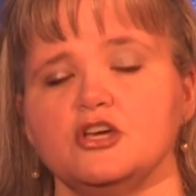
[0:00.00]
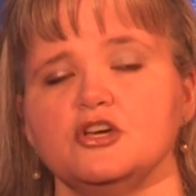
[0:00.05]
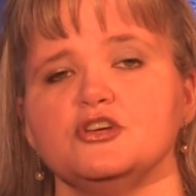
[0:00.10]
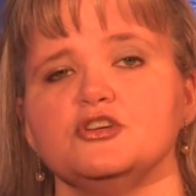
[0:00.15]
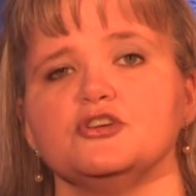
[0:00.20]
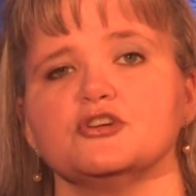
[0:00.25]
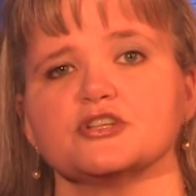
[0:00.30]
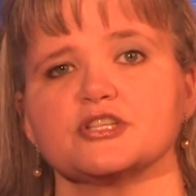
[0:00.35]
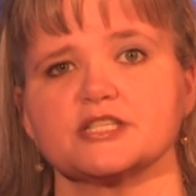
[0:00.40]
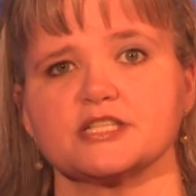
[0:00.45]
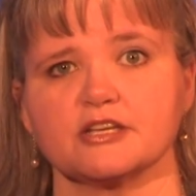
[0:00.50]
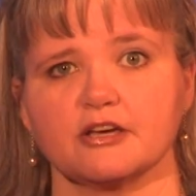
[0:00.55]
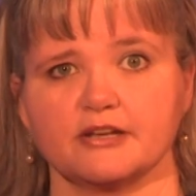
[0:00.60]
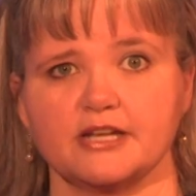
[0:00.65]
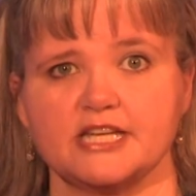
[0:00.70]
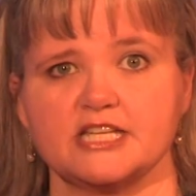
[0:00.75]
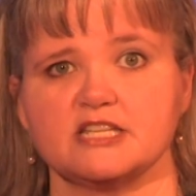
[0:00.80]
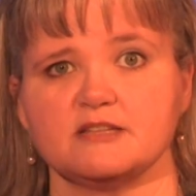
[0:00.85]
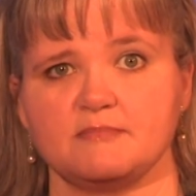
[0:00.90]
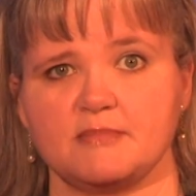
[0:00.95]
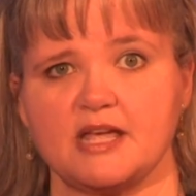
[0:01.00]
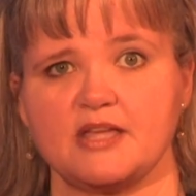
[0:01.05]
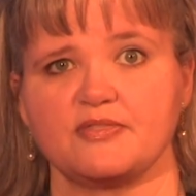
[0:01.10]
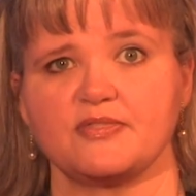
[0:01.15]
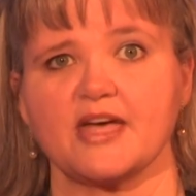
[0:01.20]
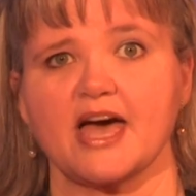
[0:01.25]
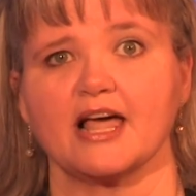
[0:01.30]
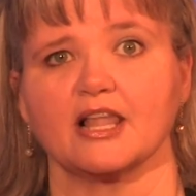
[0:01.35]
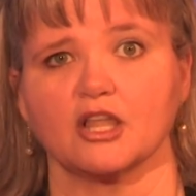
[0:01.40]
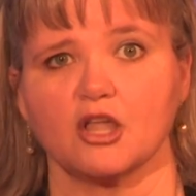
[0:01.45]
you'll still need to meet
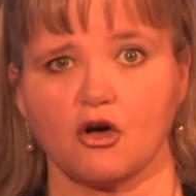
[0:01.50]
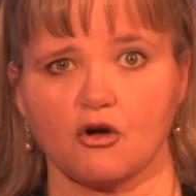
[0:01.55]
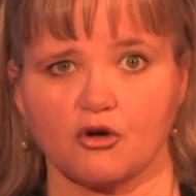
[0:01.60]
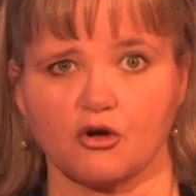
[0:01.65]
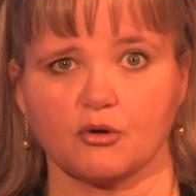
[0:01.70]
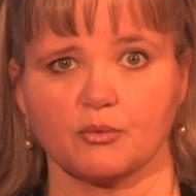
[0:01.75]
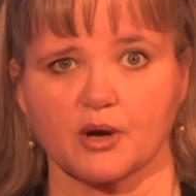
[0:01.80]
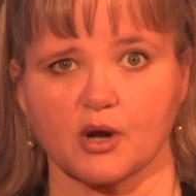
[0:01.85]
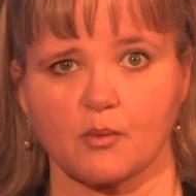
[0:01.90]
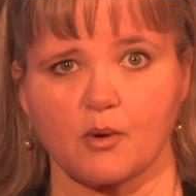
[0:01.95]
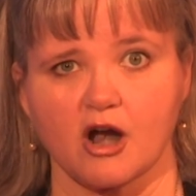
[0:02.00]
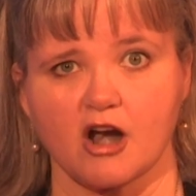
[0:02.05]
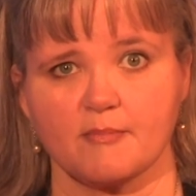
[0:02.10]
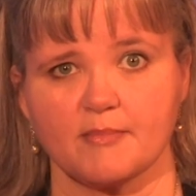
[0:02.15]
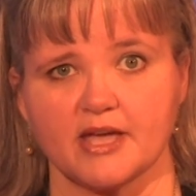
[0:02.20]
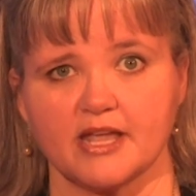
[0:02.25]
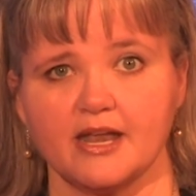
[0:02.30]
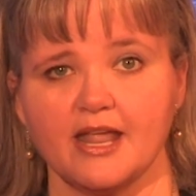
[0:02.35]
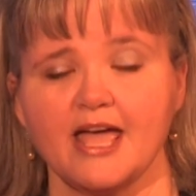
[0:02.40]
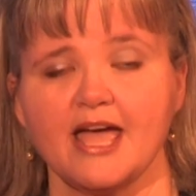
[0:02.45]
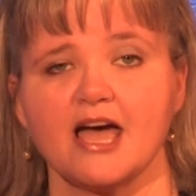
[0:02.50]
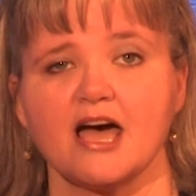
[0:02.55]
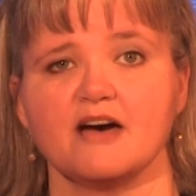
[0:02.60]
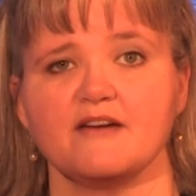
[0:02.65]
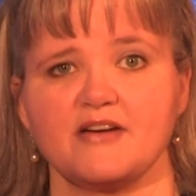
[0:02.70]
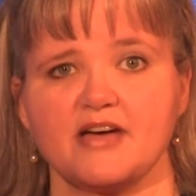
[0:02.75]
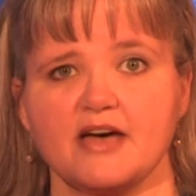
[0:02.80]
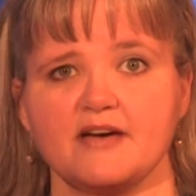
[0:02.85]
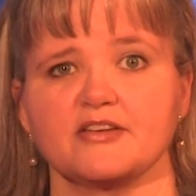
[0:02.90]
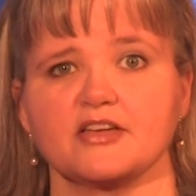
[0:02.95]
that local requirement of
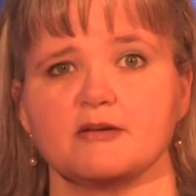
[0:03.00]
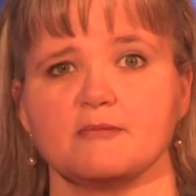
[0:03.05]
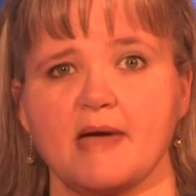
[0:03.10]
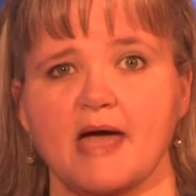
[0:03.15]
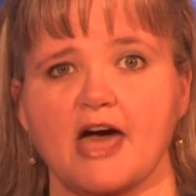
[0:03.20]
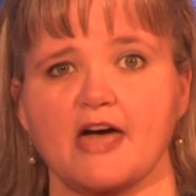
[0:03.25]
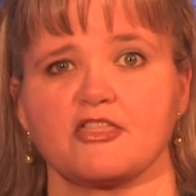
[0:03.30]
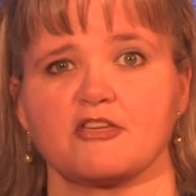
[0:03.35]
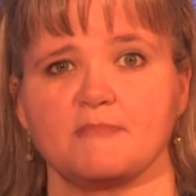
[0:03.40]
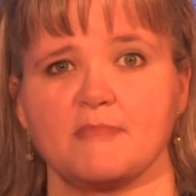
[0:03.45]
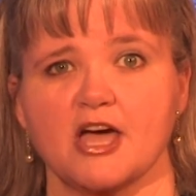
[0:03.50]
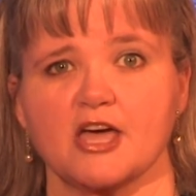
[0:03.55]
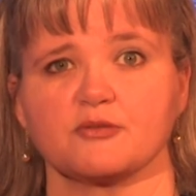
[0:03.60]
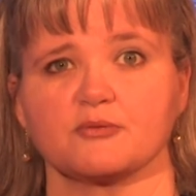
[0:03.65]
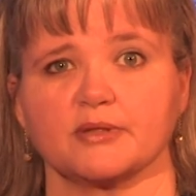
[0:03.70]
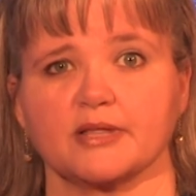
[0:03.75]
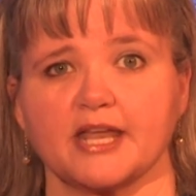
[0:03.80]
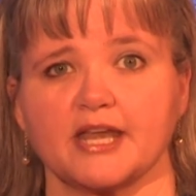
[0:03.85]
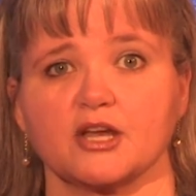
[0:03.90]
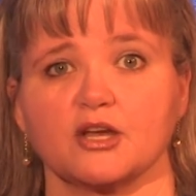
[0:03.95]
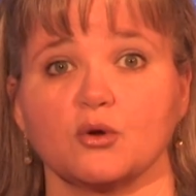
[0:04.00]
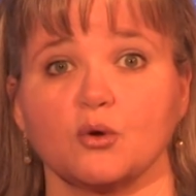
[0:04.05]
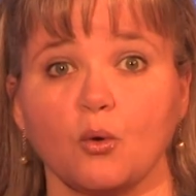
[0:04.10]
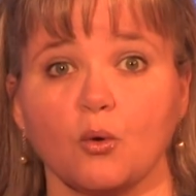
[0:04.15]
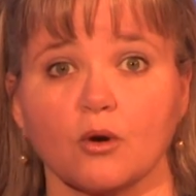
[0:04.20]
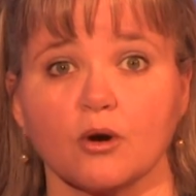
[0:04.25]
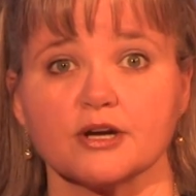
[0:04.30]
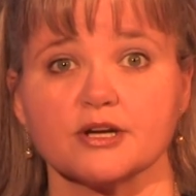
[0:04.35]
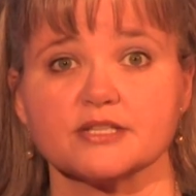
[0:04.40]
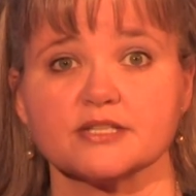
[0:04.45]
having a math or math-related
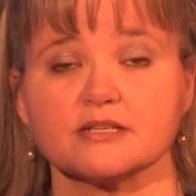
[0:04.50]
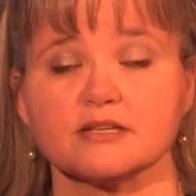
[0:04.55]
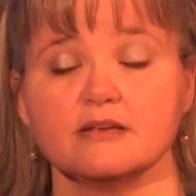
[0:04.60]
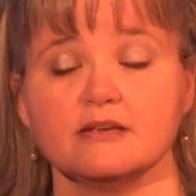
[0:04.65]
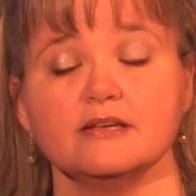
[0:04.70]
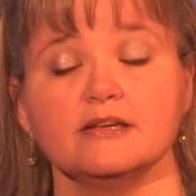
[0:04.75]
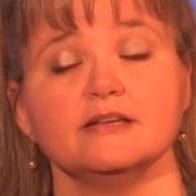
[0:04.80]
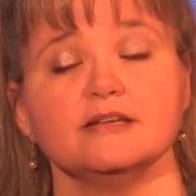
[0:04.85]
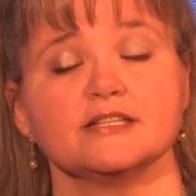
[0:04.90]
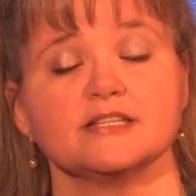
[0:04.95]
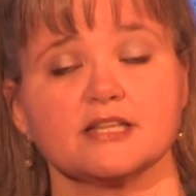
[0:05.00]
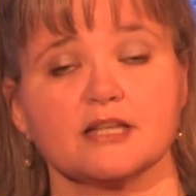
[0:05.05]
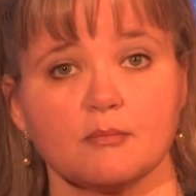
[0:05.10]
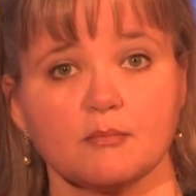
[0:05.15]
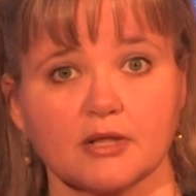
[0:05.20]
course. Some